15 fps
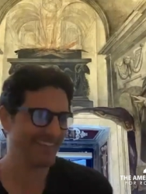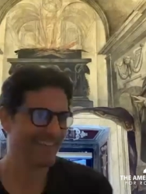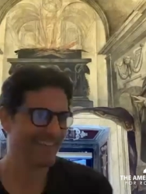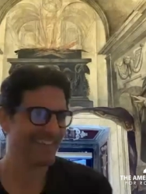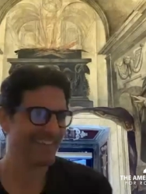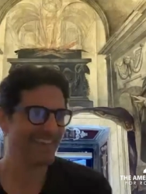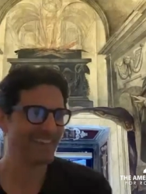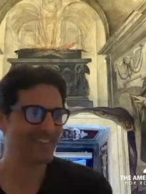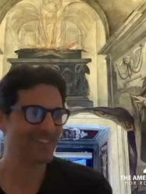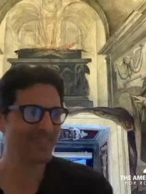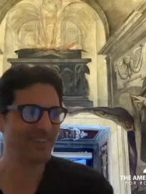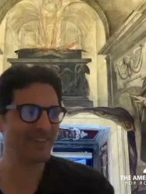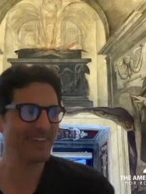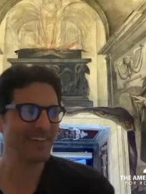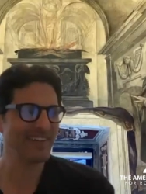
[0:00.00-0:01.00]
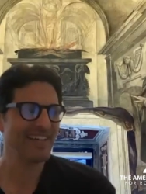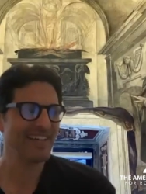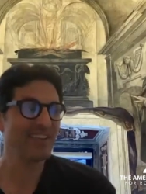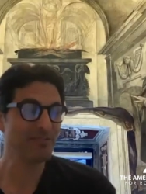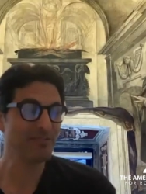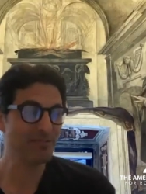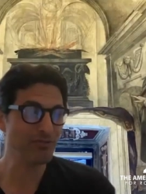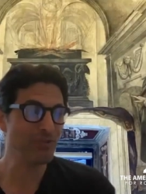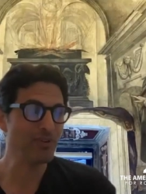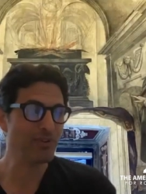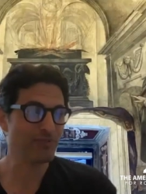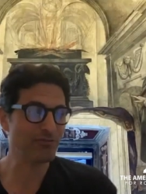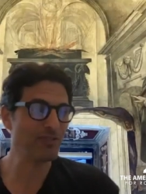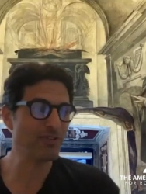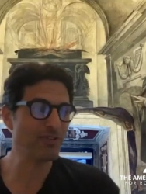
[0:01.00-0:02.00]
Okay, so
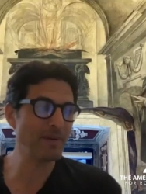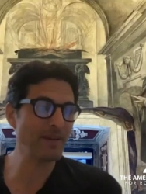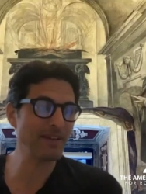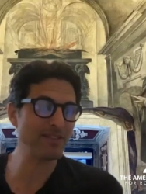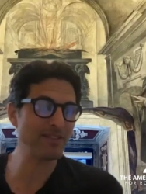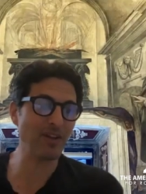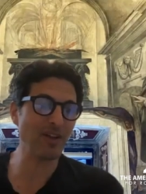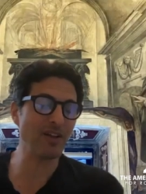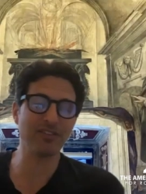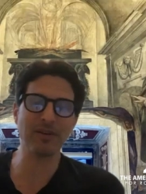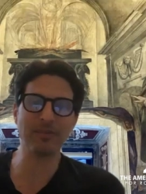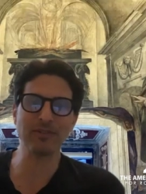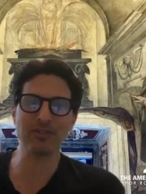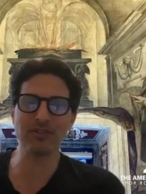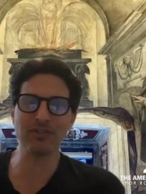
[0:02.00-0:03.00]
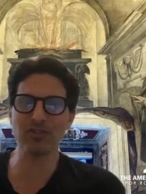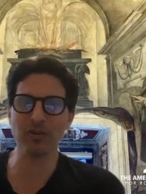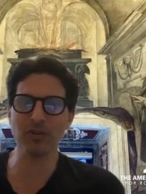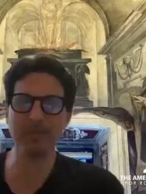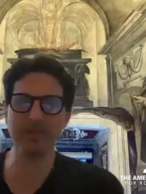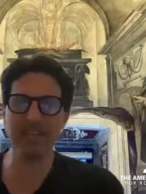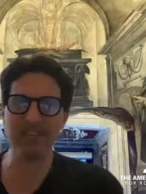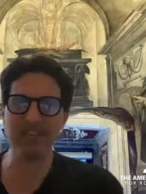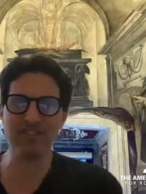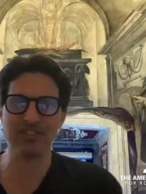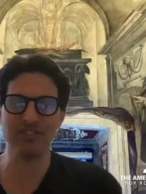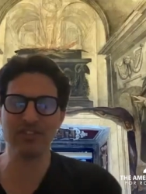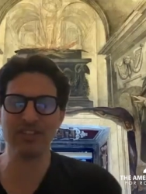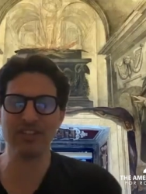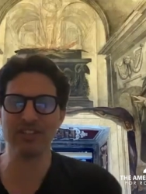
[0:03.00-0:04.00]
true. I mean, it's all subject to interpretation.
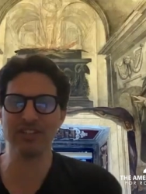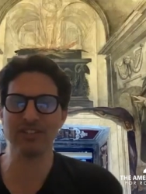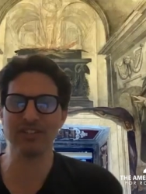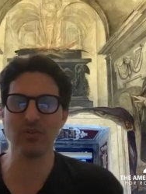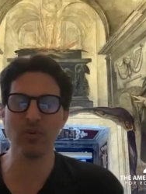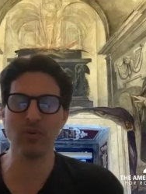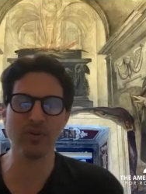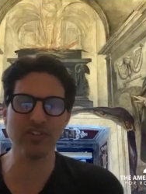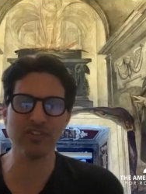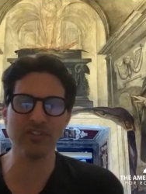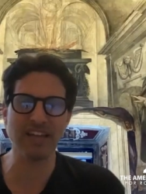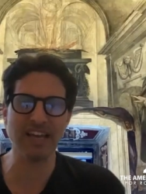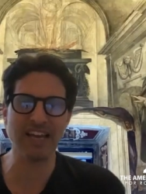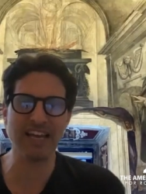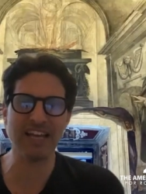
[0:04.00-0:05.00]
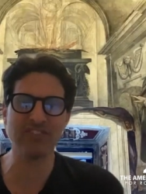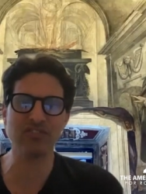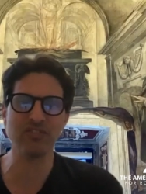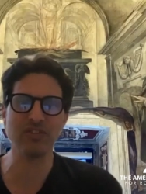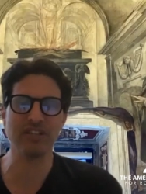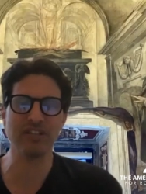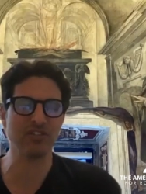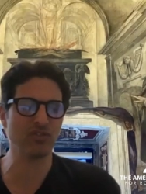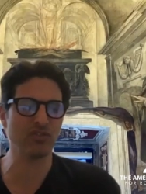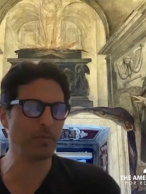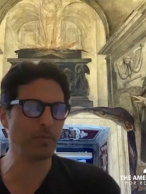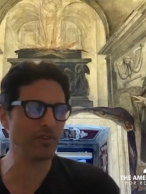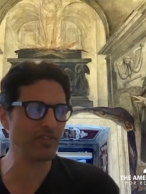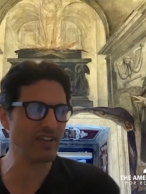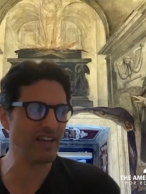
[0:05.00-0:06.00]
You can ignore the signs. You can
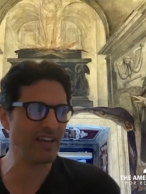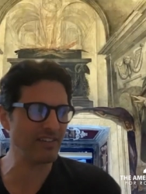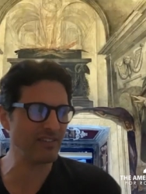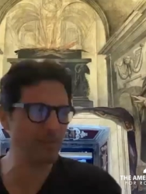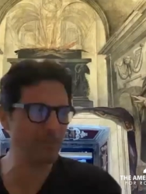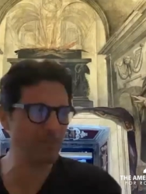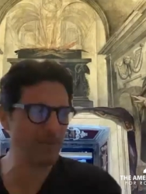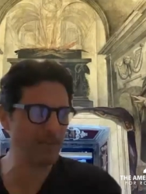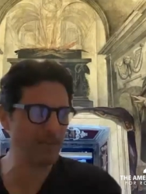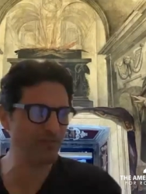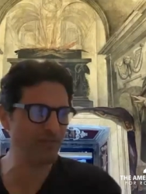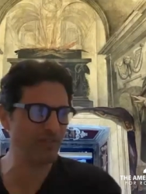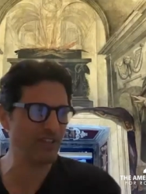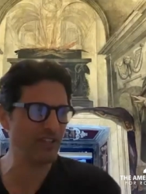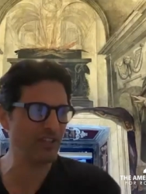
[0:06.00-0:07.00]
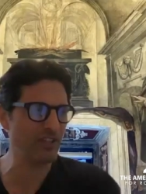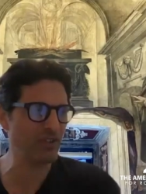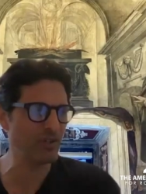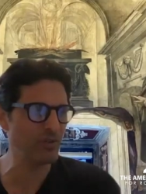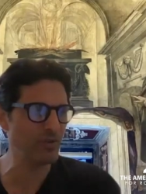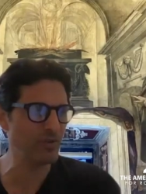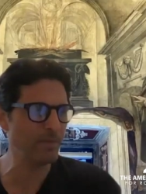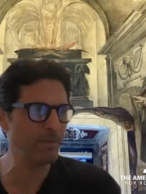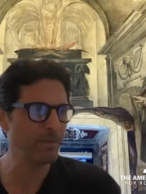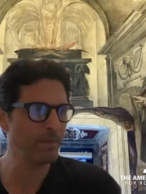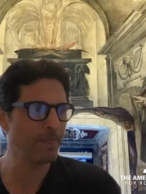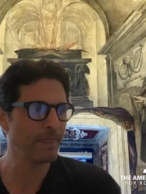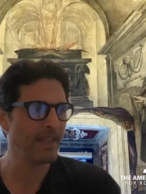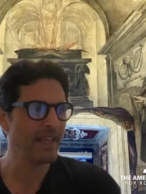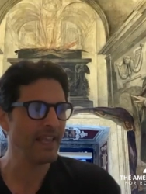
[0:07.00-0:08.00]
interpret the signs that best fit you.
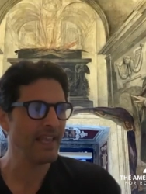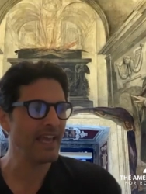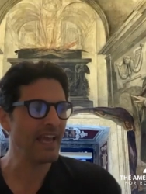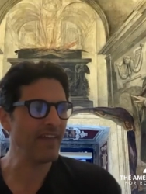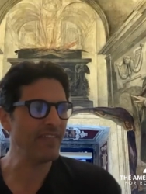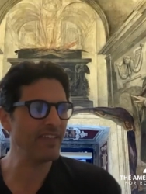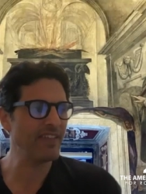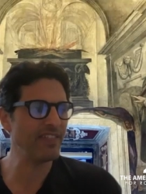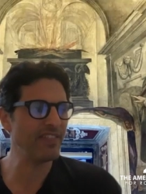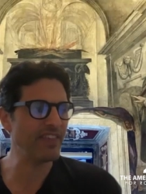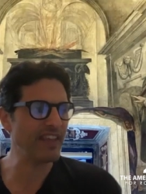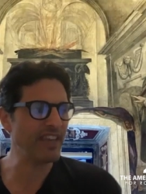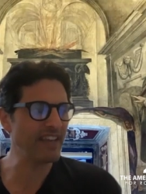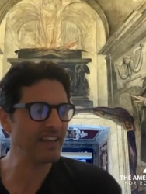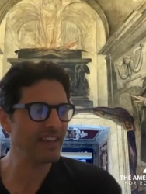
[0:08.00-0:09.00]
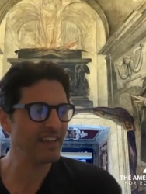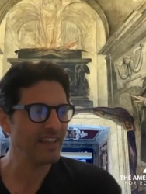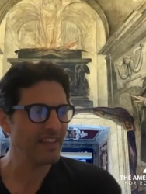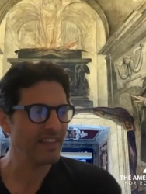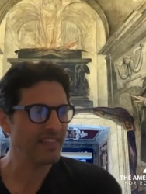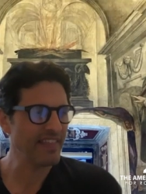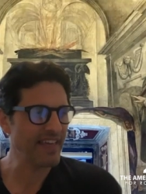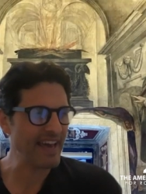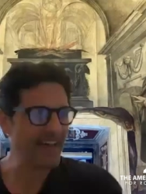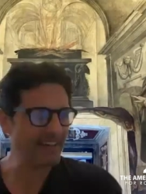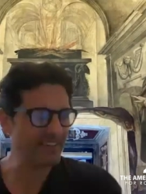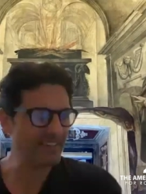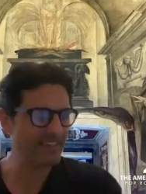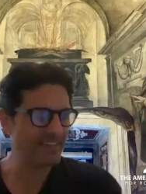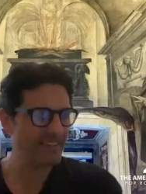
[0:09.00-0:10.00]
And then think
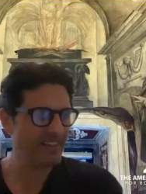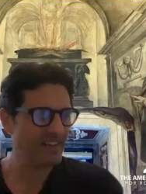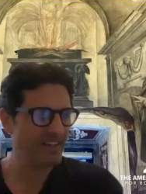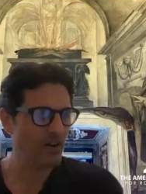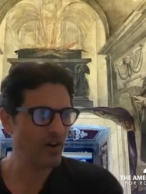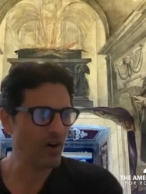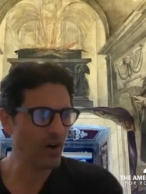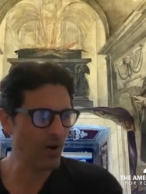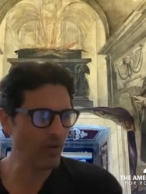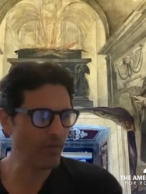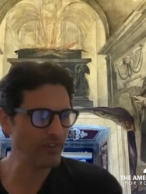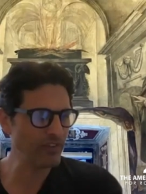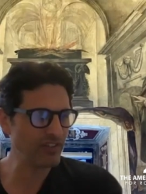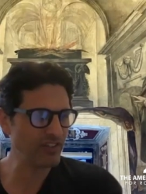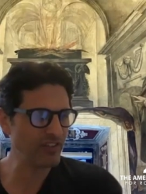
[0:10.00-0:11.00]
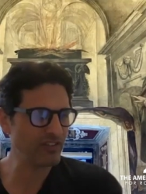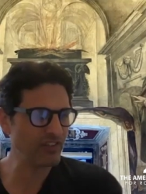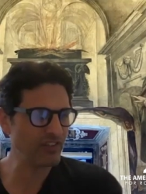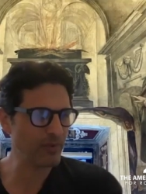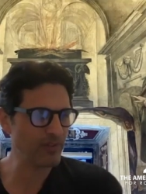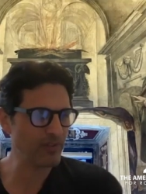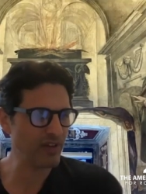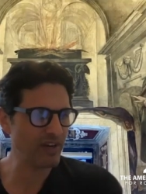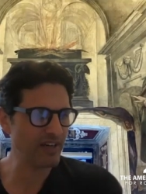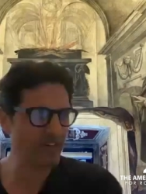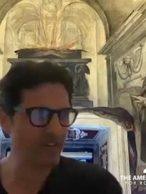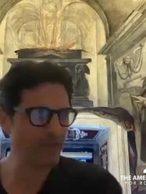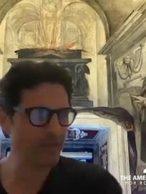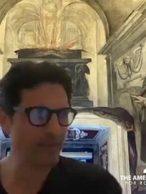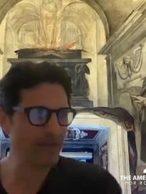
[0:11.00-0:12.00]
that all these things that we're
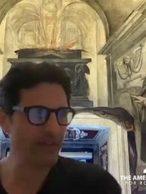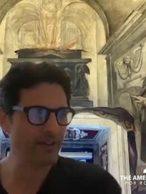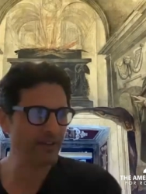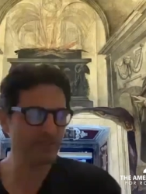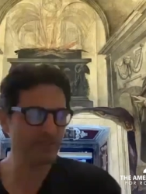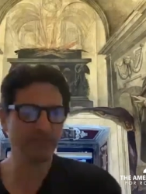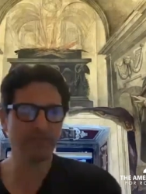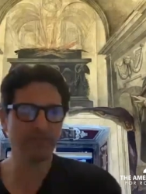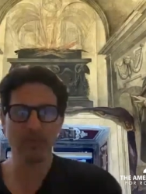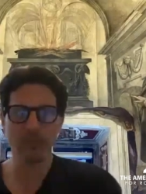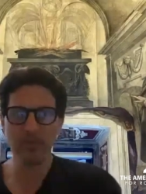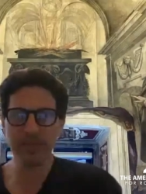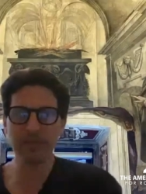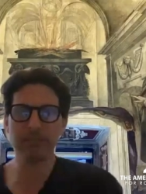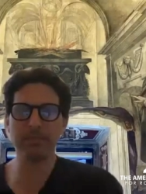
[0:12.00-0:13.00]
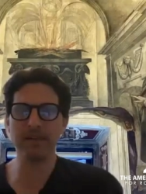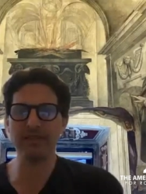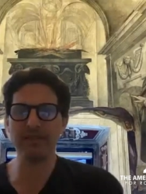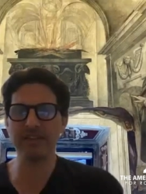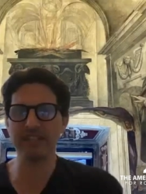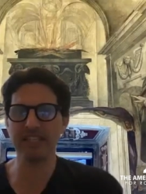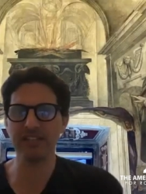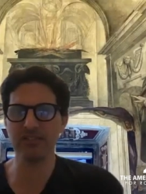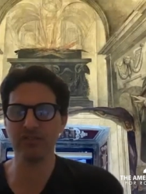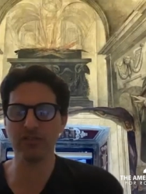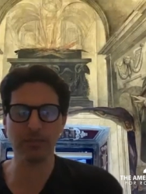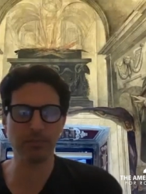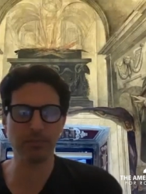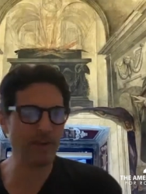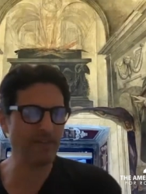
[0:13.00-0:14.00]
talking about, we can pivot into
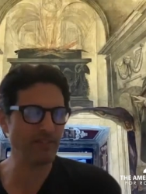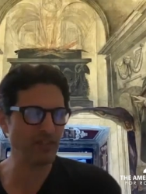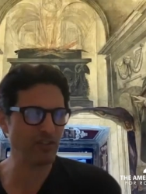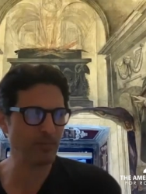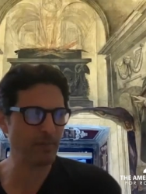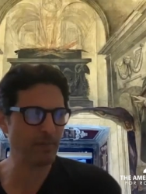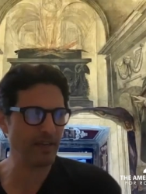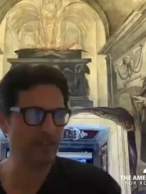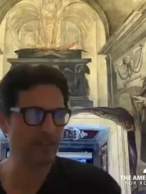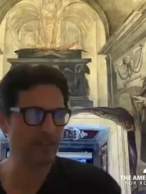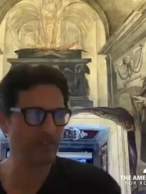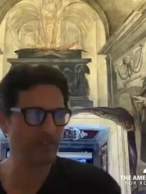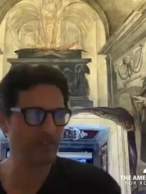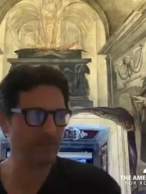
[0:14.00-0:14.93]
the private space.